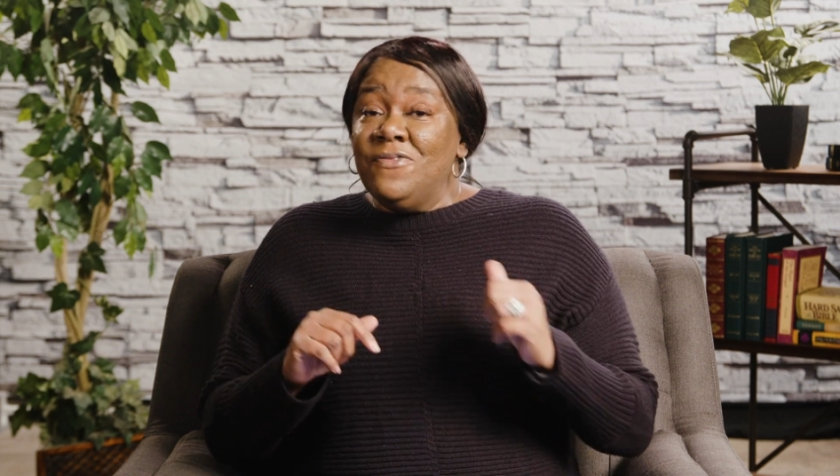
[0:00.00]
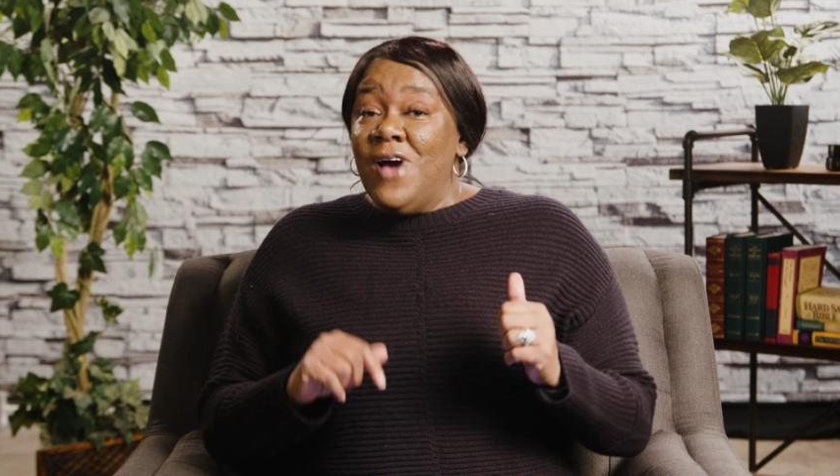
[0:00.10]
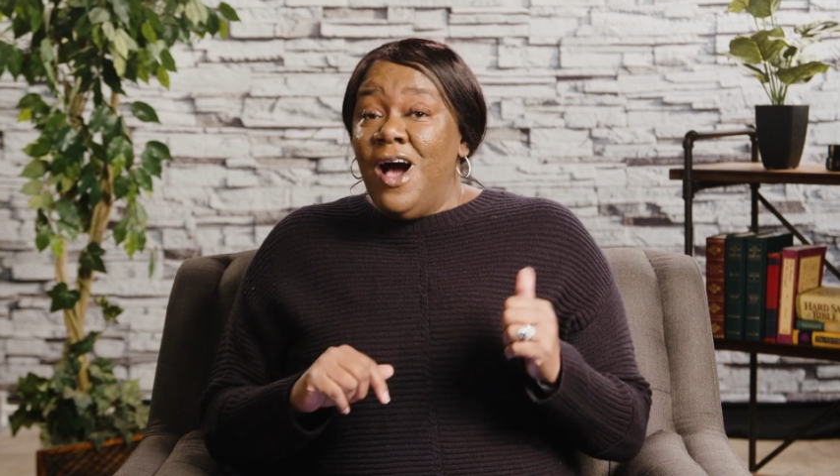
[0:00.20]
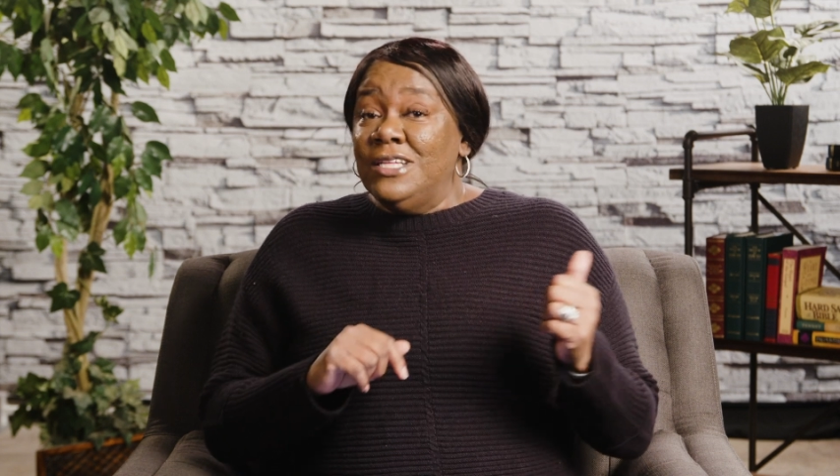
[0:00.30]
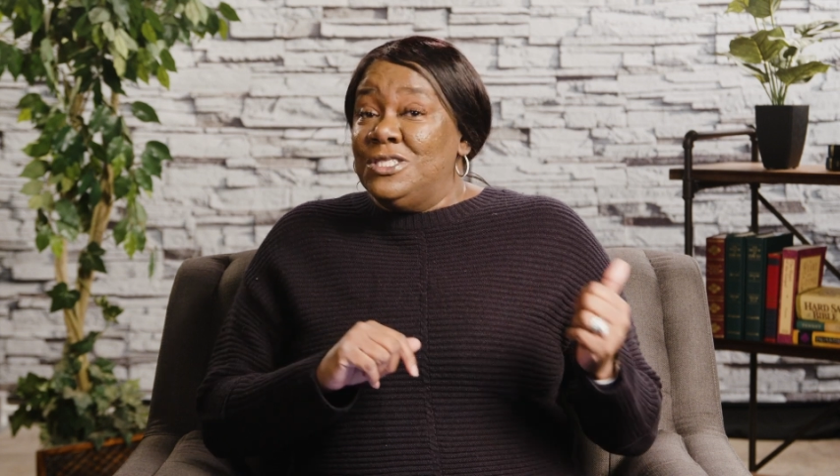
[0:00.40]
of
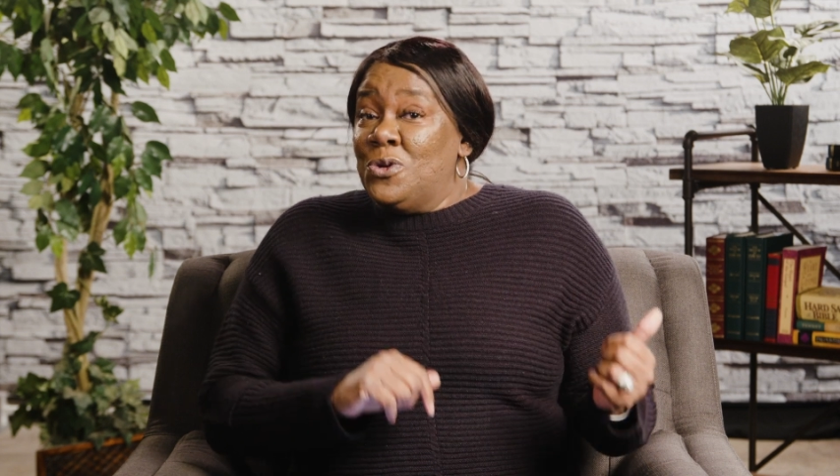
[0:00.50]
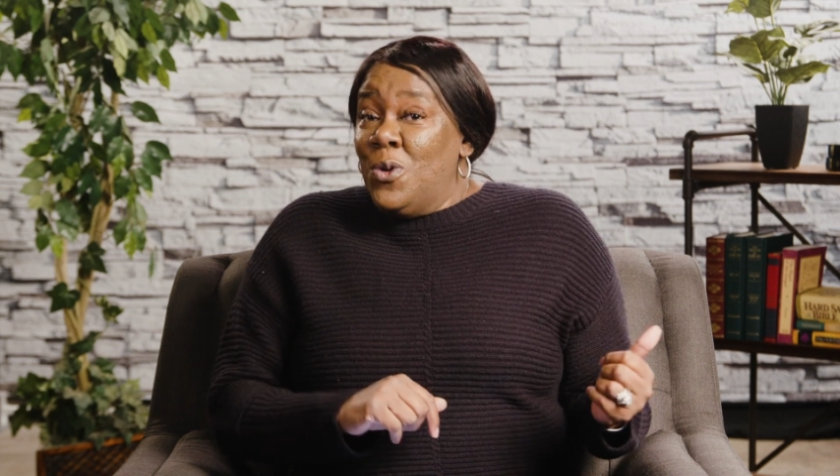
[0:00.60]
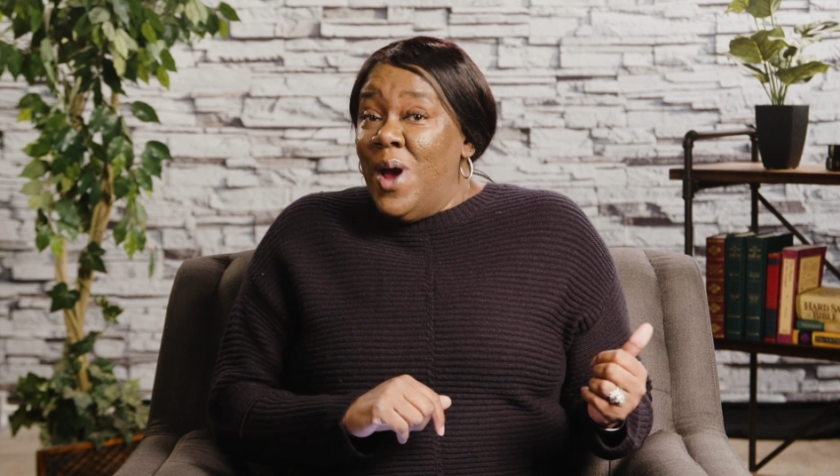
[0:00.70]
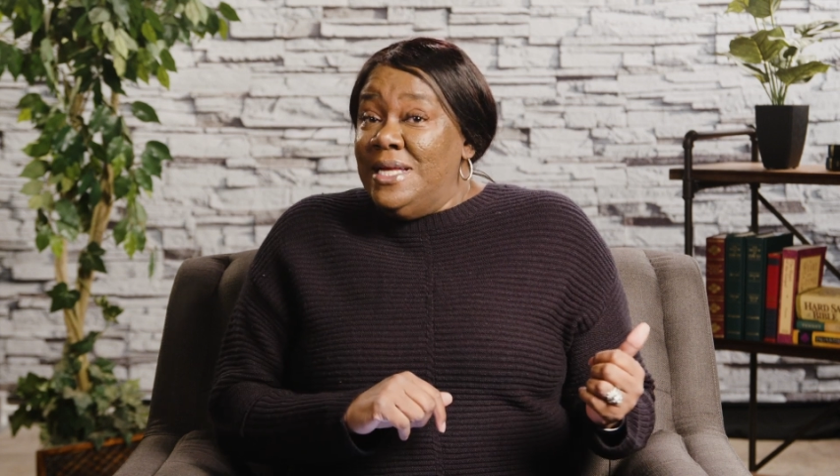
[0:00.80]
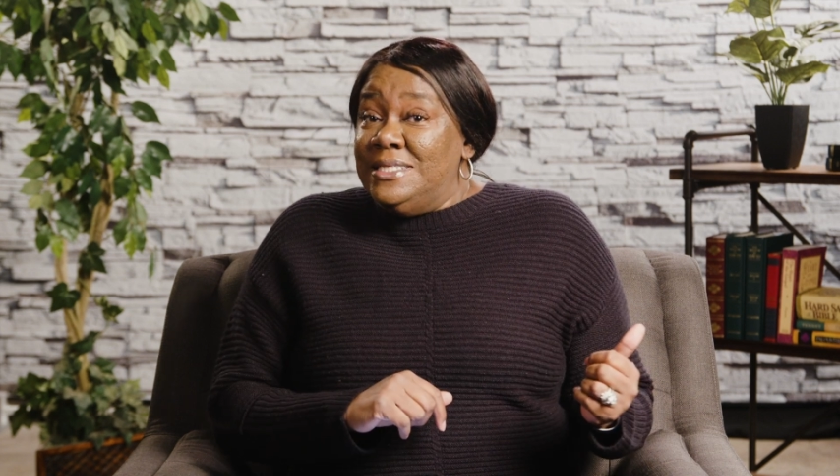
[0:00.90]
God's
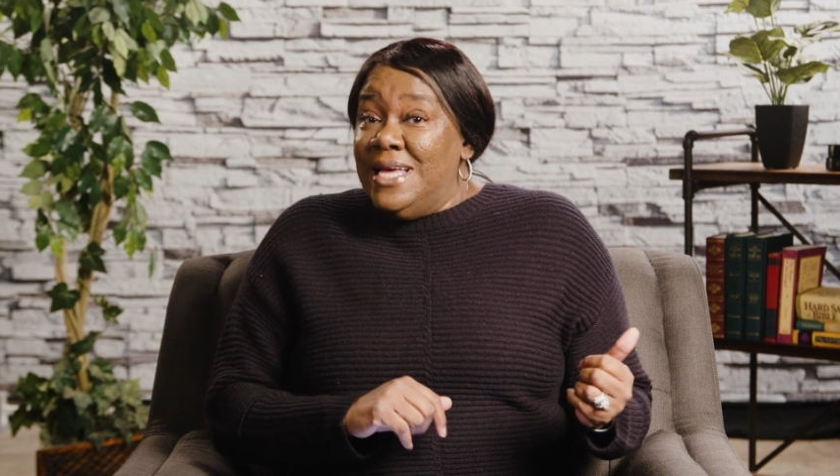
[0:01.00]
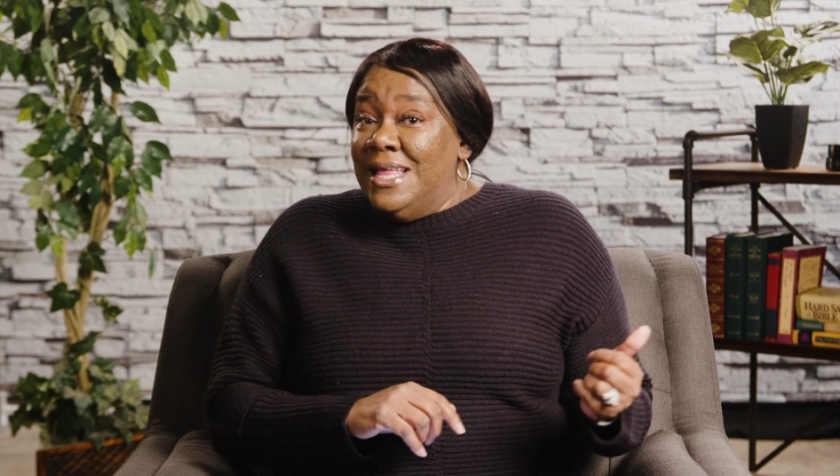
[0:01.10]
grace